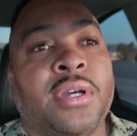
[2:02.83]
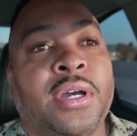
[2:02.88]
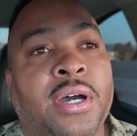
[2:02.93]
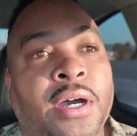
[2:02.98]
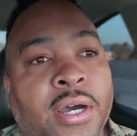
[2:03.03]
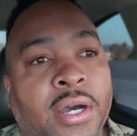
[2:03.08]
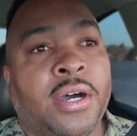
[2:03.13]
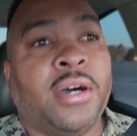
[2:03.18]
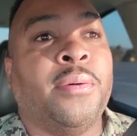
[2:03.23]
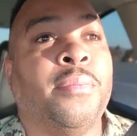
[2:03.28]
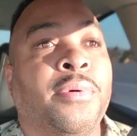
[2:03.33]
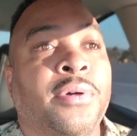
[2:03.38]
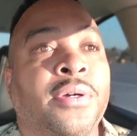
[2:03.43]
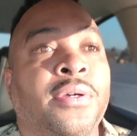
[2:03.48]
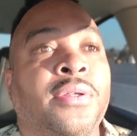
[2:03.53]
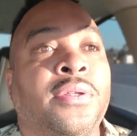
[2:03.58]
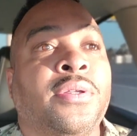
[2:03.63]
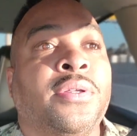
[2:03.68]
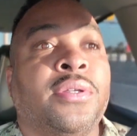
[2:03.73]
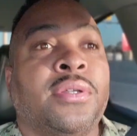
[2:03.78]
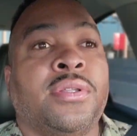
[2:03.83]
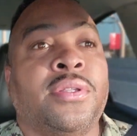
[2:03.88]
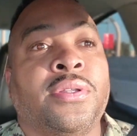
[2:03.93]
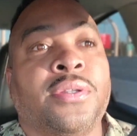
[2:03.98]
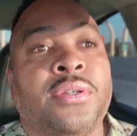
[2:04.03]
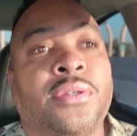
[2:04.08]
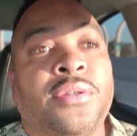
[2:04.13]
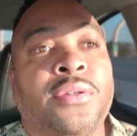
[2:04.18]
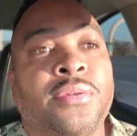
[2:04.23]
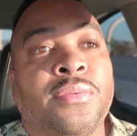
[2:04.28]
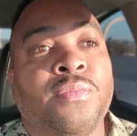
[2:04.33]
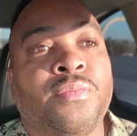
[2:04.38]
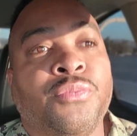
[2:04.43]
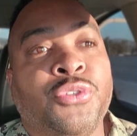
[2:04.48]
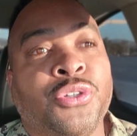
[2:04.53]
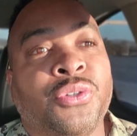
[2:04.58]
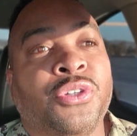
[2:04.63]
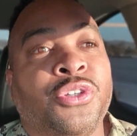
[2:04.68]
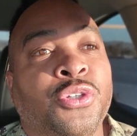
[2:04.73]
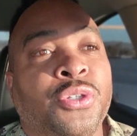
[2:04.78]
um,
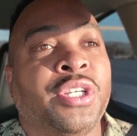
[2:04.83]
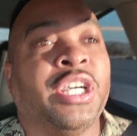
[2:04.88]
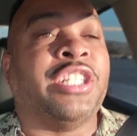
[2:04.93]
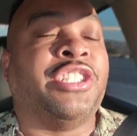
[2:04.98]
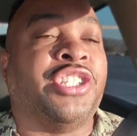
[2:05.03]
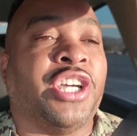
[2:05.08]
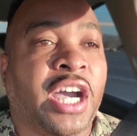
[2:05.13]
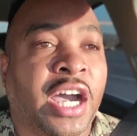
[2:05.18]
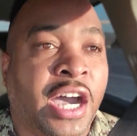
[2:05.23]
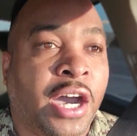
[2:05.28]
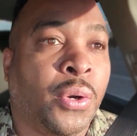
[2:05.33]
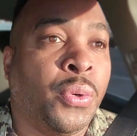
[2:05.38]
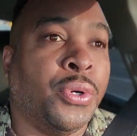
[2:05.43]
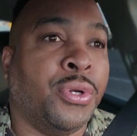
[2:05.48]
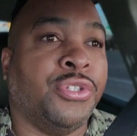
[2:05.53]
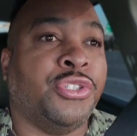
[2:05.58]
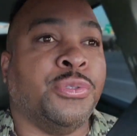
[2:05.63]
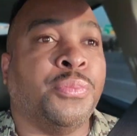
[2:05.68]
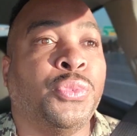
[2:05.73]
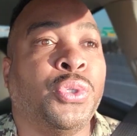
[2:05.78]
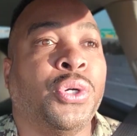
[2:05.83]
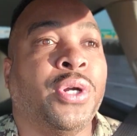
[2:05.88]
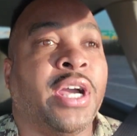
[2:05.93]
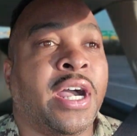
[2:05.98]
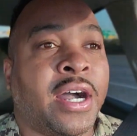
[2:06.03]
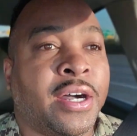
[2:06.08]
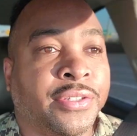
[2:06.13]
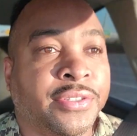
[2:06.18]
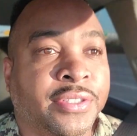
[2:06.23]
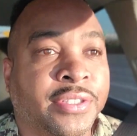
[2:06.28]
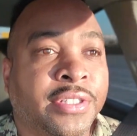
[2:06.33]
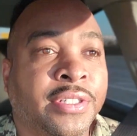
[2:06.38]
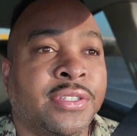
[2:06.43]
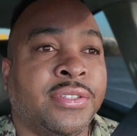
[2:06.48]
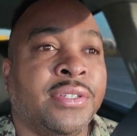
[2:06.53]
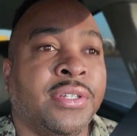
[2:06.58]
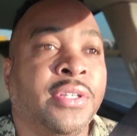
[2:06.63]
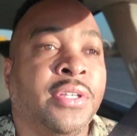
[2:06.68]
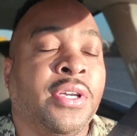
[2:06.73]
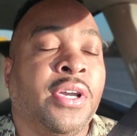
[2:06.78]
you, you, got your Howards, your
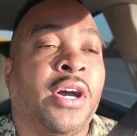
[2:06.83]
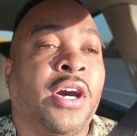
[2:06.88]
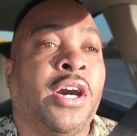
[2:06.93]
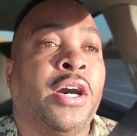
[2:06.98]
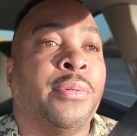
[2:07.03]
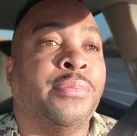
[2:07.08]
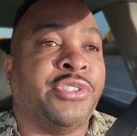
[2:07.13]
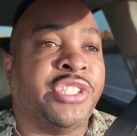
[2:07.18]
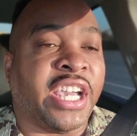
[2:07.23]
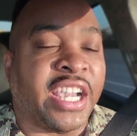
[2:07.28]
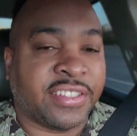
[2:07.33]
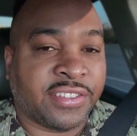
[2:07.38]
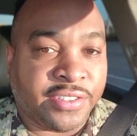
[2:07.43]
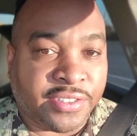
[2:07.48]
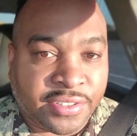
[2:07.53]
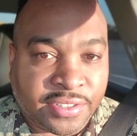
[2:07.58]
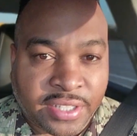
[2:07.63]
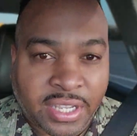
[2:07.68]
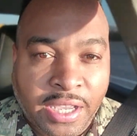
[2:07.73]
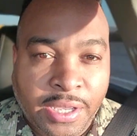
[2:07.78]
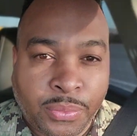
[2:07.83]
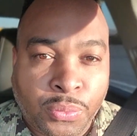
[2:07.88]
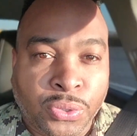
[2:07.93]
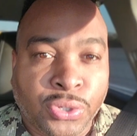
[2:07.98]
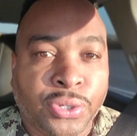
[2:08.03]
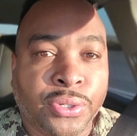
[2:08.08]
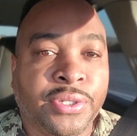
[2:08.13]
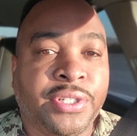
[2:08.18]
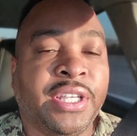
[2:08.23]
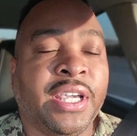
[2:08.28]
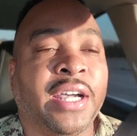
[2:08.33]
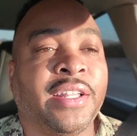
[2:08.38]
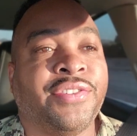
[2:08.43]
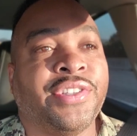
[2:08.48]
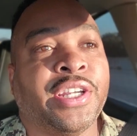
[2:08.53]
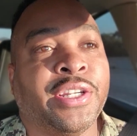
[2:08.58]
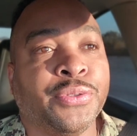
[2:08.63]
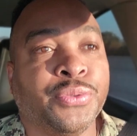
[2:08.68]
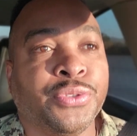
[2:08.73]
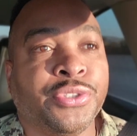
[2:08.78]
Morehouses, um, Jackson State, where Deion
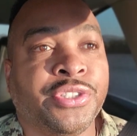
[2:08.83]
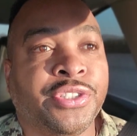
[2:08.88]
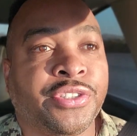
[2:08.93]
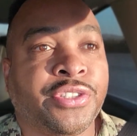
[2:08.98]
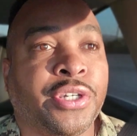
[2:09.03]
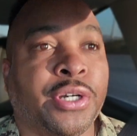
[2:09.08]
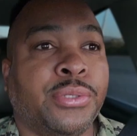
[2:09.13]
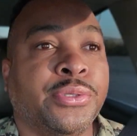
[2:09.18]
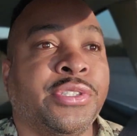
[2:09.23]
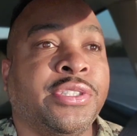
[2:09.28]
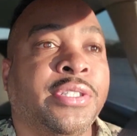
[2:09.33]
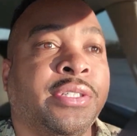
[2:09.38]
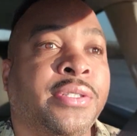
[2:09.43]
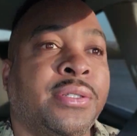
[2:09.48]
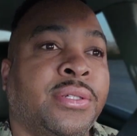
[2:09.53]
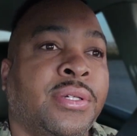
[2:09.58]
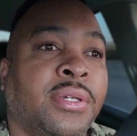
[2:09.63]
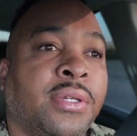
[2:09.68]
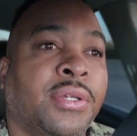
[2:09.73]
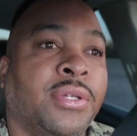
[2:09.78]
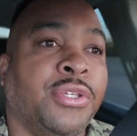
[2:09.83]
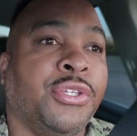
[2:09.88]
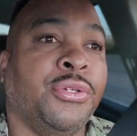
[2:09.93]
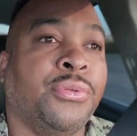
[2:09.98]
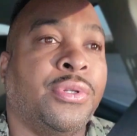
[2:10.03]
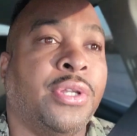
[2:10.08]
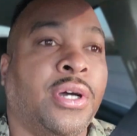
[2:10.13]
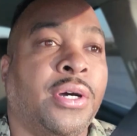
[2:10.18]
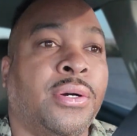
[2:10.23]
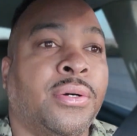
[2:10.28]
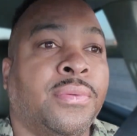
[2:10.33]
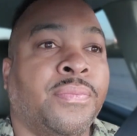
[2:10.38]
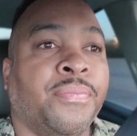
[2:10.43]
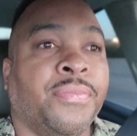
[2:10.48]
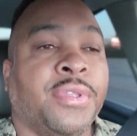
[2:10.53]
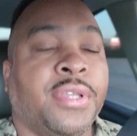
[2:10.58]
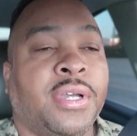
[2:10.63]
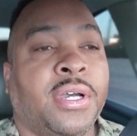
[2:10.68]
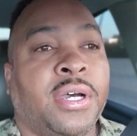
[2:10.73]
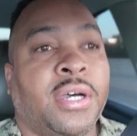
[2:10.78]
Sanders was just coaching, you know,
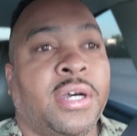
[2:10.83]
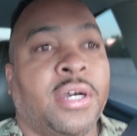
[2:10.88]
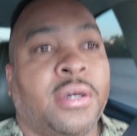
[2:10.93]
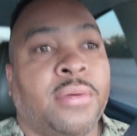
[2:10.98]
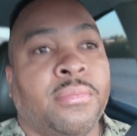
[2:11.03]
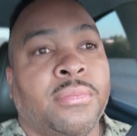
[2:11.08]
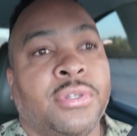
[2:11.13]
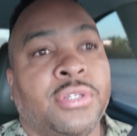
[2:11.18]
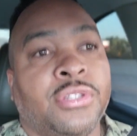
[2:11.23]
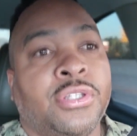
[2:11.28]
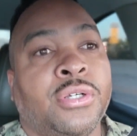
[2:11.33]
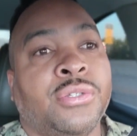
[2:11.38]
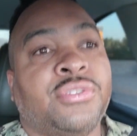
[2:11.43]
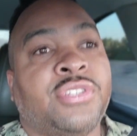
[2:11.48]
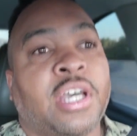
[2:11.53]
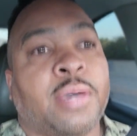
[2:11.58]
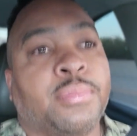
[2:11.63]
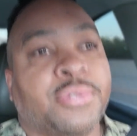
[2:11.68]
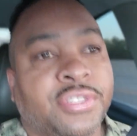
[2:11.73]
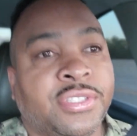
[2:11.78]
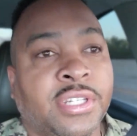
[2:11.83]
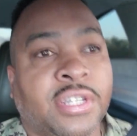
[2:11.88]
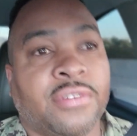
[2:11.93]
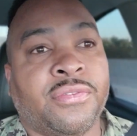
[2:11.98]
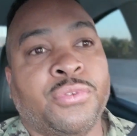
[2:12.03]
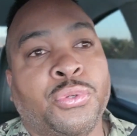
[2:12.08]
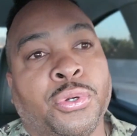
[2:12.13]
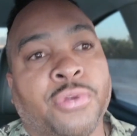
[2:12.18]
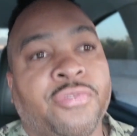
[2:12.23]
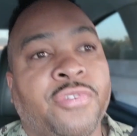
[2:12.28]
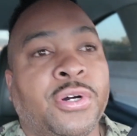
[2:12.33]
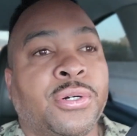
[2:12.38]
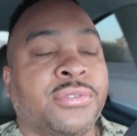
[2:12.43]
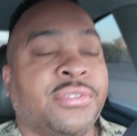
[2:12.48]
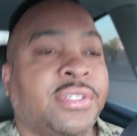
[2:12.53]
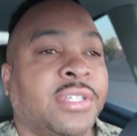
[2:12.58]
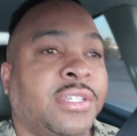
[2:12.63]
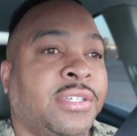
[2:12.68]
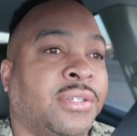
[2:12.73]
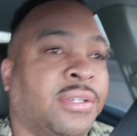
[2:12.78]
um, those type of stuff. Norfolk
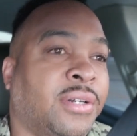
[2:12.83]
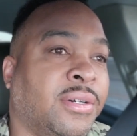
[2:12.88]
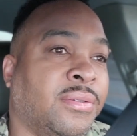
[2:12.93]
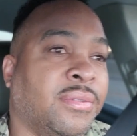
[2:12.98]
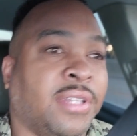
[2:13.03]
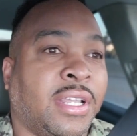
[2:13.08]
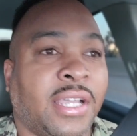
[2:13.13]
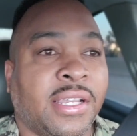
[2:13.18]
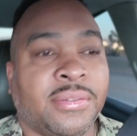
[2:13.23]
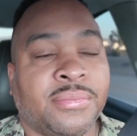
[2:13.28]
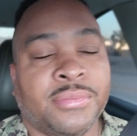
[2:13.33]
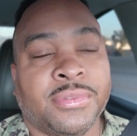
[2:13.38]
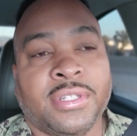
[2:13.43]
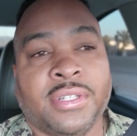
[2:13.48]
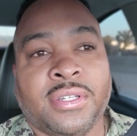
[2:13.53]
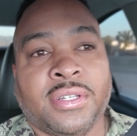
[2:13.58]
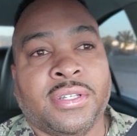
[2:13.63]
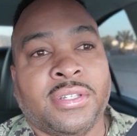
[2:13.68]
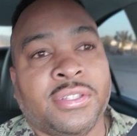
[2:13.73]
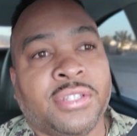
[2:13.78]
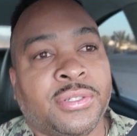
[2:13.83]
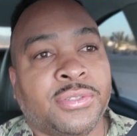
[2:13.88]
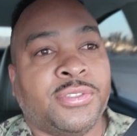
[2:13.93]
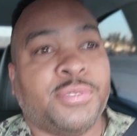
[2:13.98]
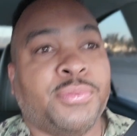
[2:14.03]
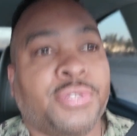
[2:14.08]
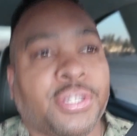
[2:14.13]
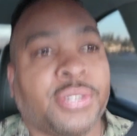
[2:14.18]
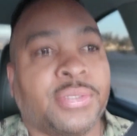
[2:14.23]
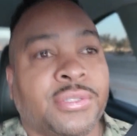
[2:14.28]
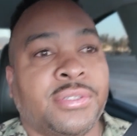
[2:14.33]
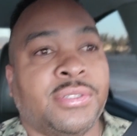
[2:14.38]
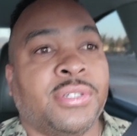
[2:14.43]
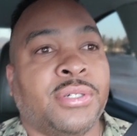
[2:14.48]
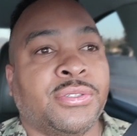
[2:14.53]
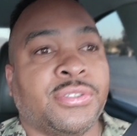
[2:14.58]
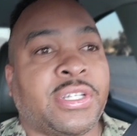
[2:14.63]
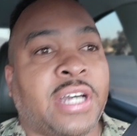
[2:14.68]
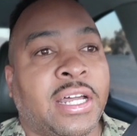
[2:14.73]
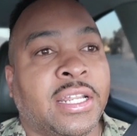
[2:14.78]
State, you know, like those those
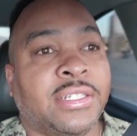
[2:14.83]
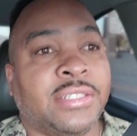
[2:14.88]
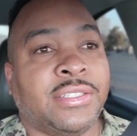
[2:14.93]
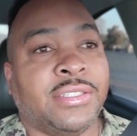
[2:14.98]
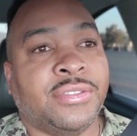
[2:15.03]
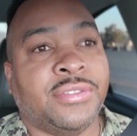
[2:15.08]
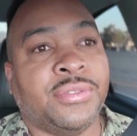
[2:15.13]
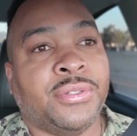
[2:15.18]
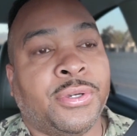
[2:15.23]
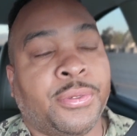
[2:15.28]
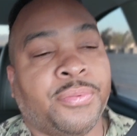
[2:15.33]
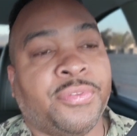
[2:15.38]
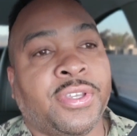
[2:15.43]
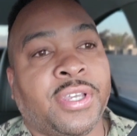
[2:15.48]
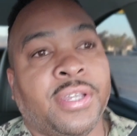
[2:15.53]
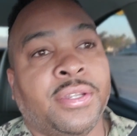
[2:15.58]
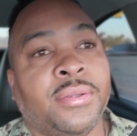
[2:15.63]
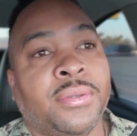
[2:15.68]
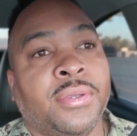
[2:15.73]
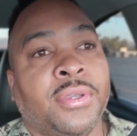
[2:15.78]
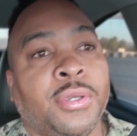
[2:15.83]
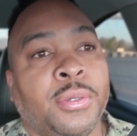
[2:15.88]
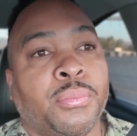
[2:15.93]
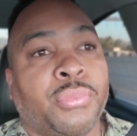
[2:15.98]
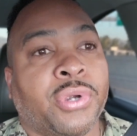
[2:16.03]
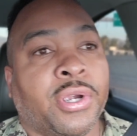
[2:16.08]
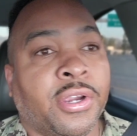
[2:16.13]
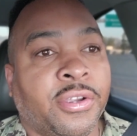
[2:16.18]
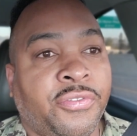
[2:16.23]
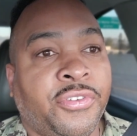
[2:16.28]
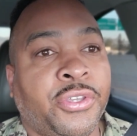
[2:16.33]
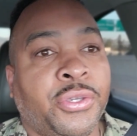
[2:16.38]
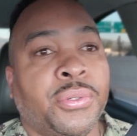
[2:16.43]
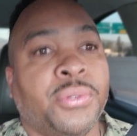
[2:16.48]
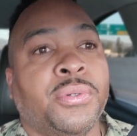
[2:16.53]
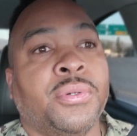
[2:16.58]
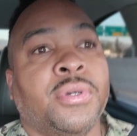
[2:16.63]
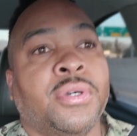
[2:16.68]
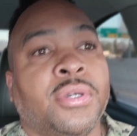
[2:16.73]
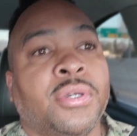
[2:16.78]
those colleges, you know what I'm saying? Prairie View.